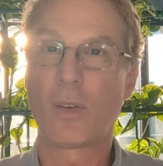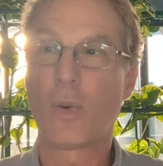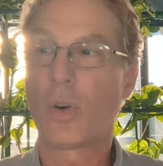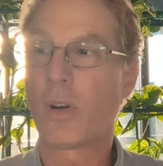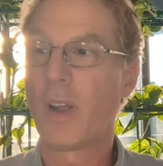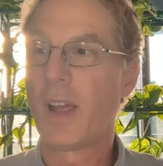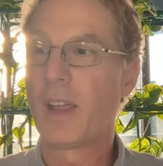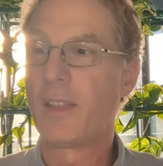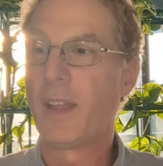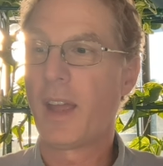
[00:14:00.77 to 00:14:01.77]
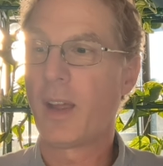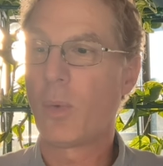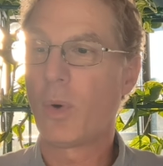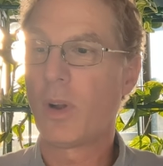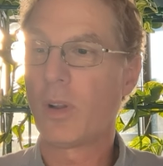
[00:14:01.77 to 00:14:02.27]
or they
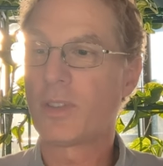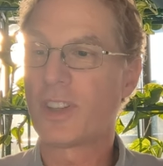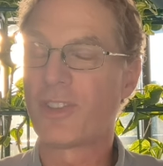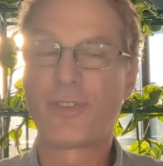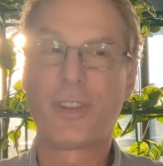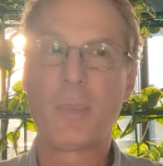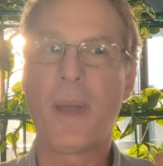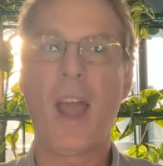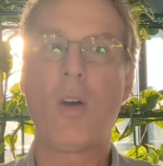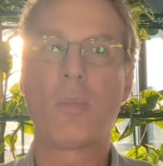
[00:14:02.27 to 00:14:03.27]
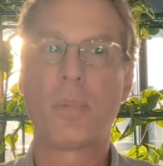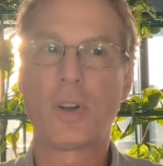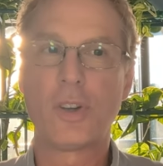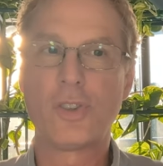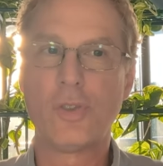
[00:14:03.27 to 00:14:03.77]
will just flip out
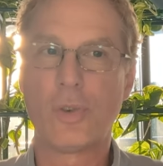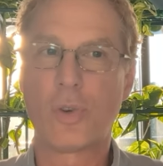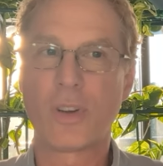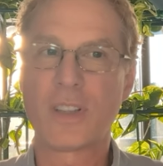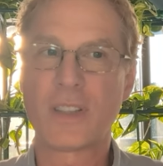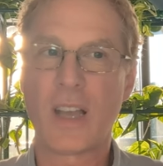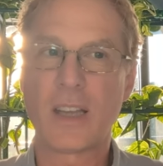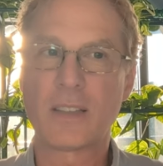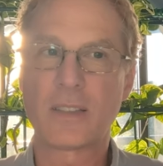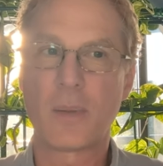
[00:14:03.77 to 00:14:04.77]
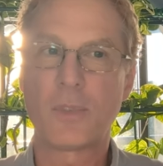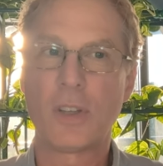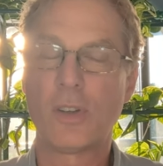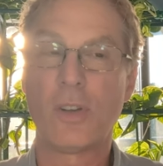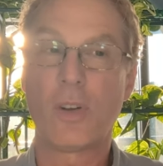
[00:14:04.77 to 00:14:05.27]
because you criticized
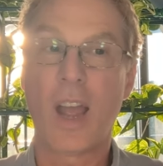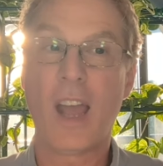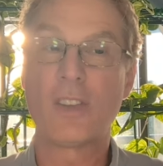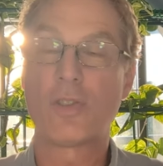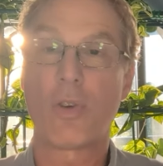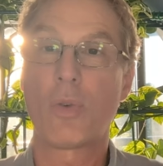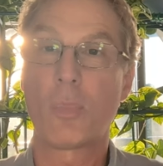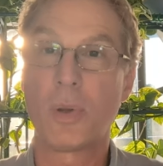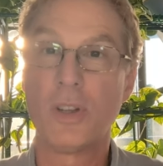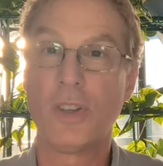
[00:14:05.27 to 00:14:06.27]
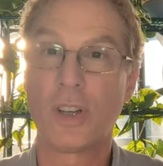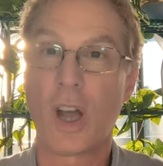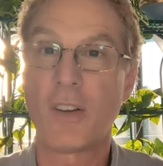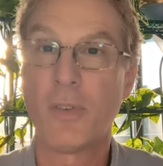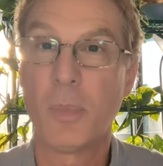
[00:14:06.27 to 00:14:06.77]
something or you had your own opinion.
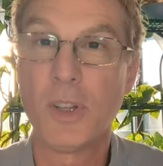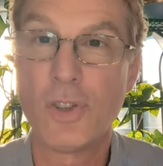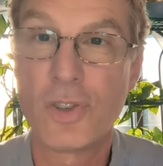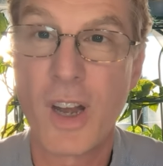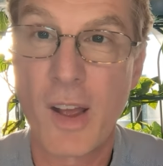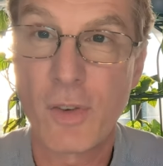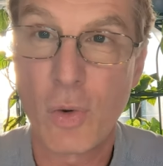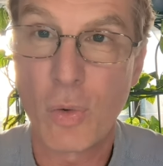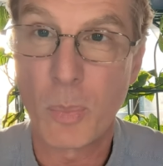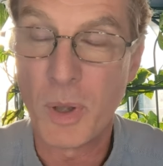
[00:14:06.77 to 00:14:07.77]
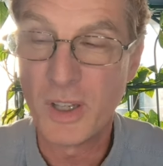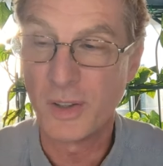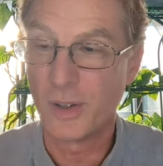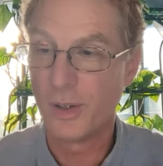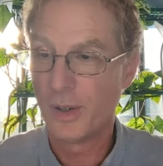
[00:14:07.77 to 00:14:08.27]
God forbid you should have your own
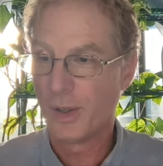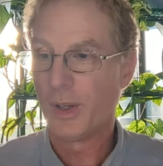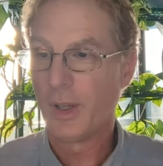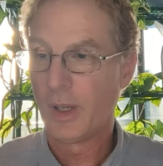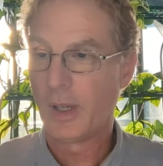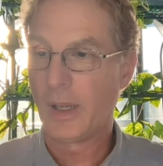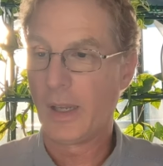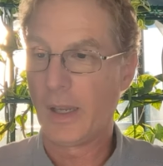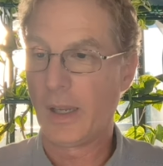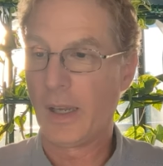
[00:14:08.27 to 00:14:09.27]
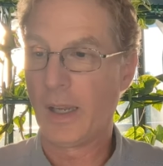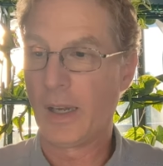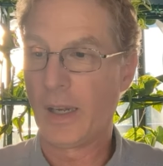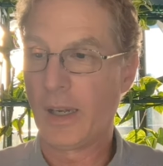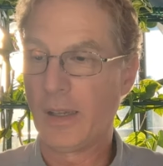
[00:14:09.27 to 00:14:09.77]
opinion.
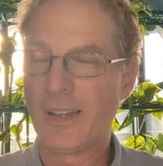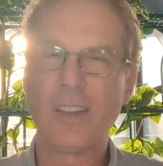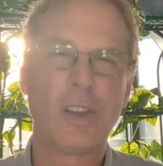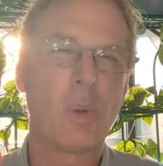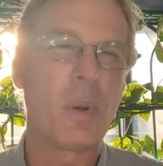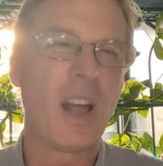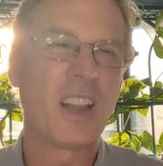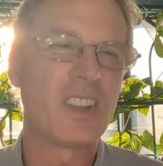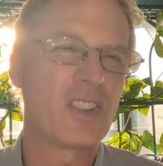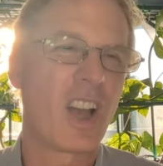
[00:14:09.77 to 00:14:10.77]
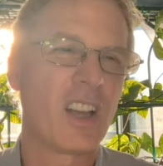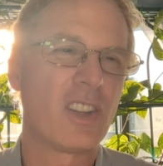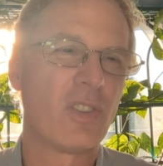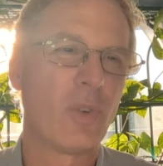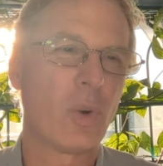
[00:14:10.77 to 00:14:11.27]
And then they'll
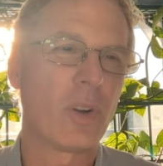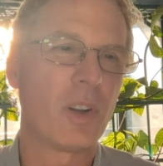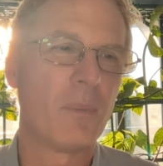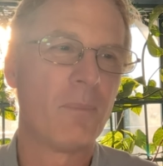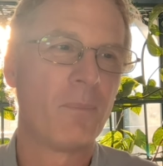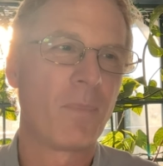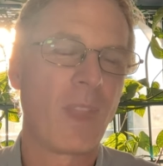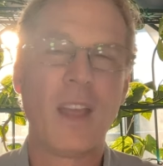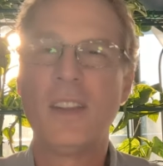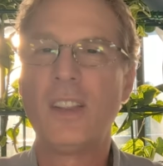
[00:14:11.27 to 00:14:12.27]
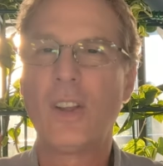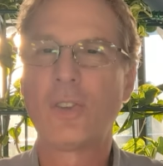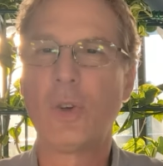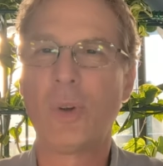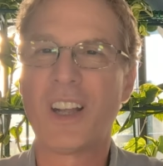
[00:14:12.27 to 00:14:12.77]
apologize for it. And then they'll
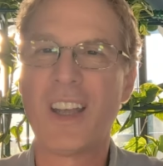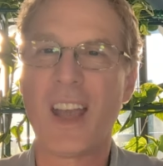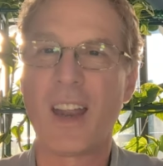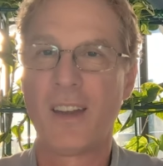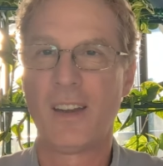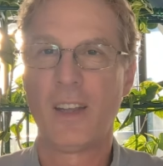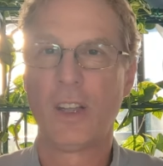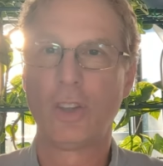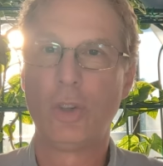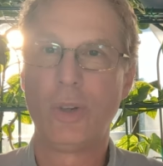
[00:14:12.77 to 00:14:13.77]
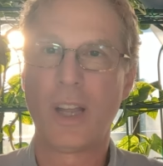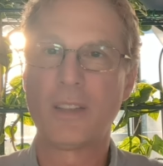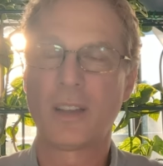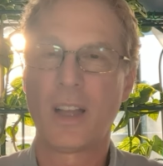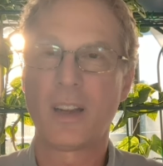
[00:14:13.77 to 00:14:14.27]
do it again two
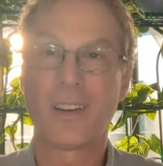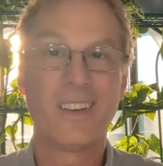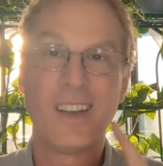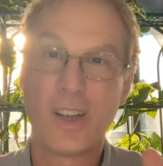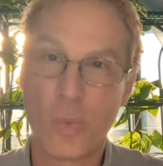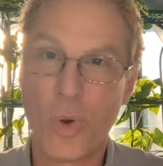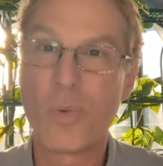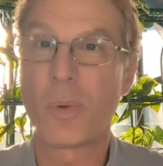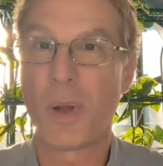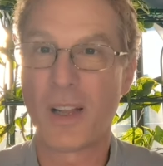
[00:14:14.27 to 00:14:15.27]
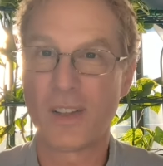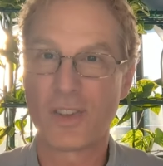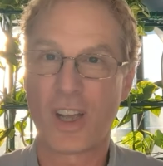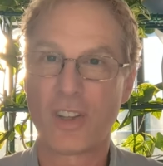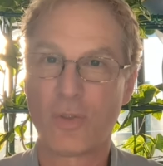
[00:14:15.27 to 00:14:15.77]
days later. And then they won't
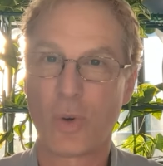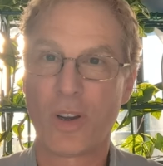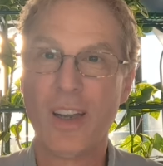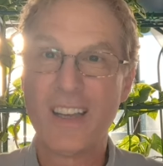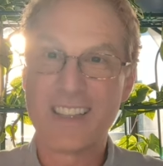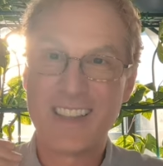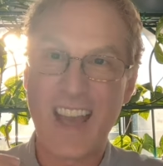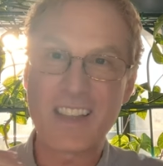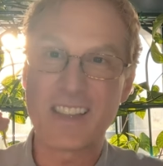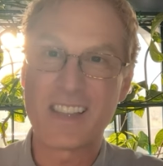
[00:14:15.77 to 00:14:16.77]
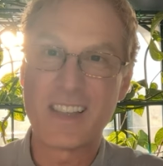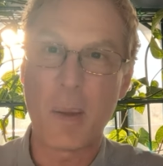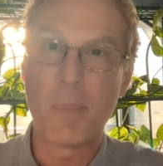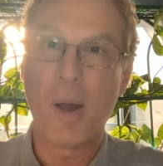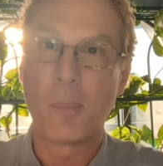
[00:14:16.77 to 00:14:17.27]
apologize for it. See, that's a
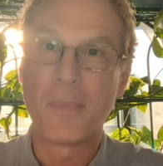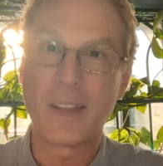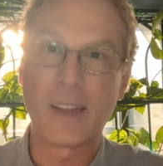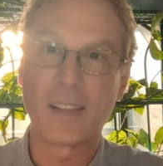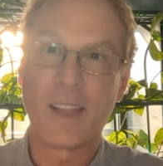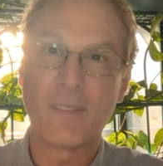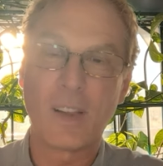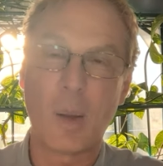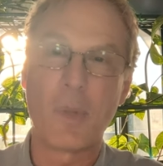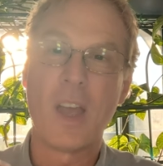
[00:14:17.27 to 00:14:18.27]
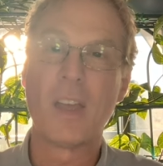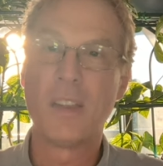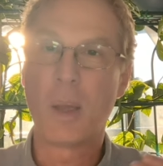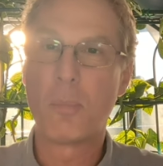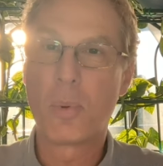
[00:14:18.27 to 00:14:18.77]
step up. That's a level up.
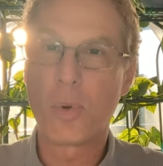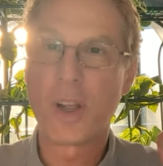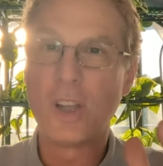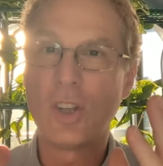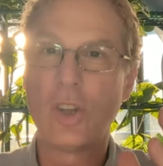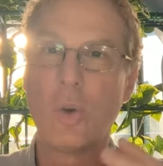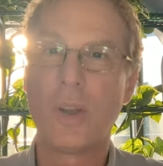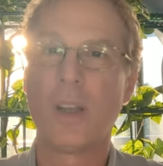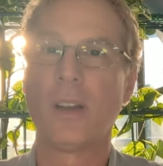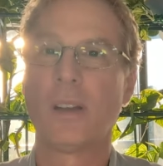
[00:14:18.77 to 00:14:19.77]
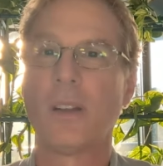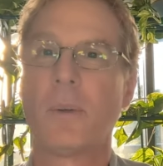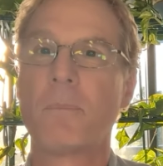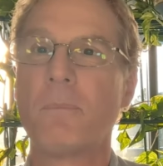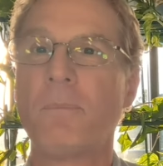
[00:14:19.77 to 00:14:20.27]
They're bringing you in.
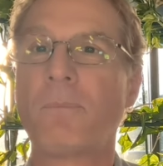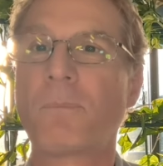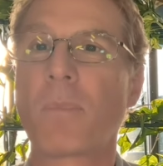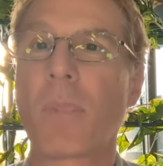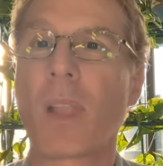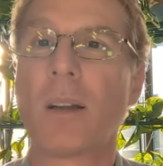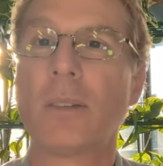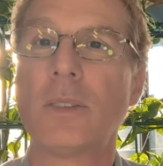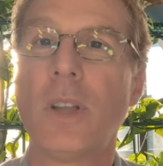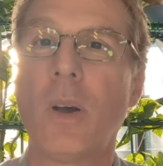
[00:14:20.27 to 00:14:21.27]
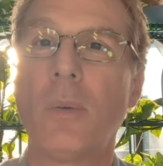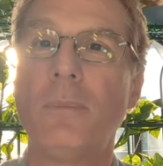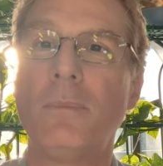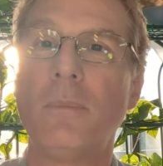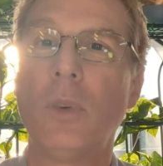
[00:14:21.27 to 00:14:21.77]
So,
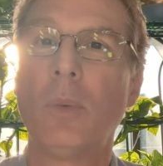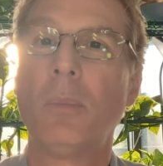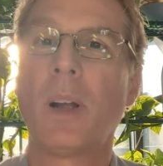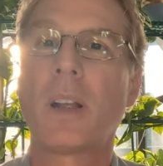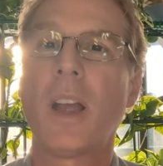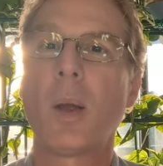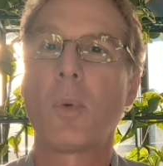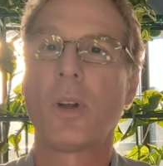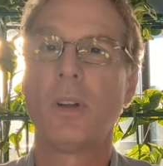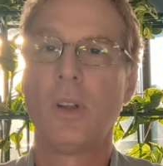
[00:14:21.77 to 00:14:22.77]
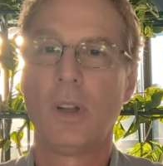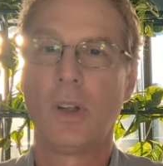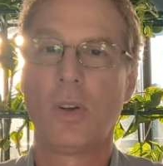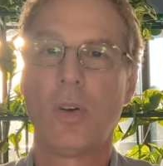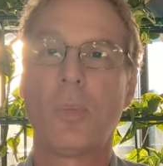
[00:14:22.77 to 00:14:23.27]
oh, my camera
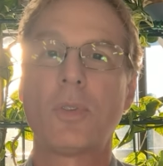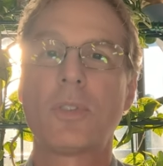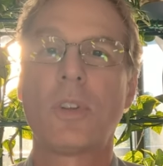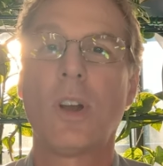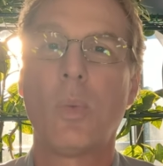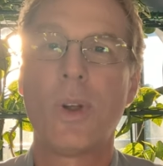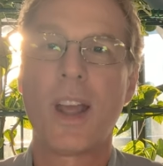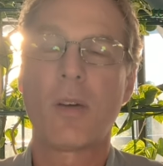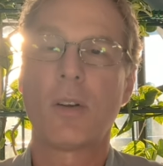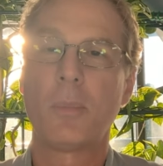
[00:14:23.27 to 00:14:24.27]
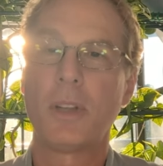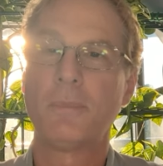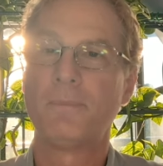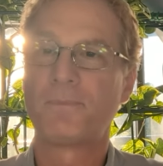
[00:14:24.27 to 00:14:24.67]
almost uh, went out on me.